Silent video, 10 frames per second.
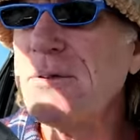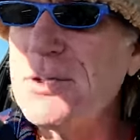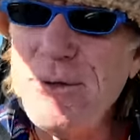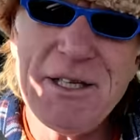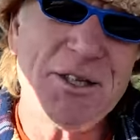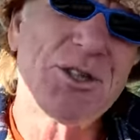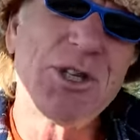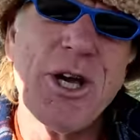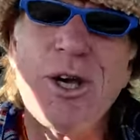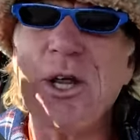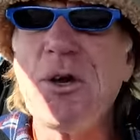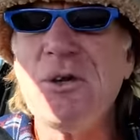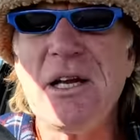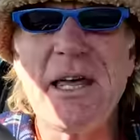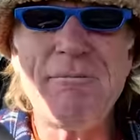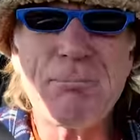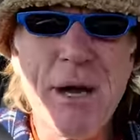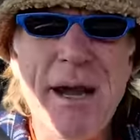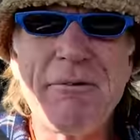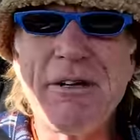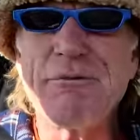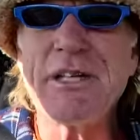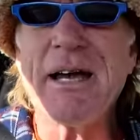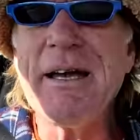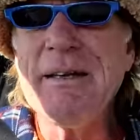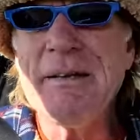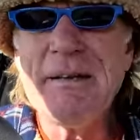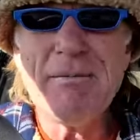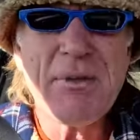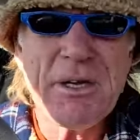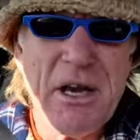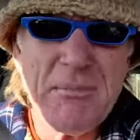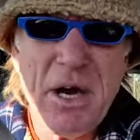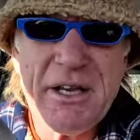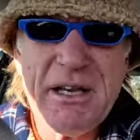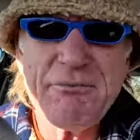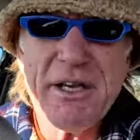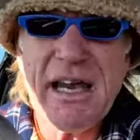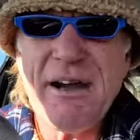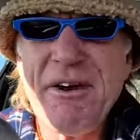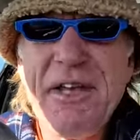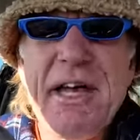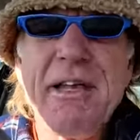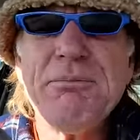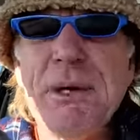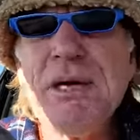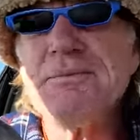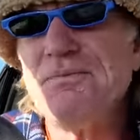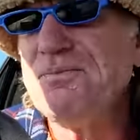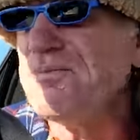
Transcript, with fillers: doing this journey on the Lambretta every day. I don't mind every now and then, but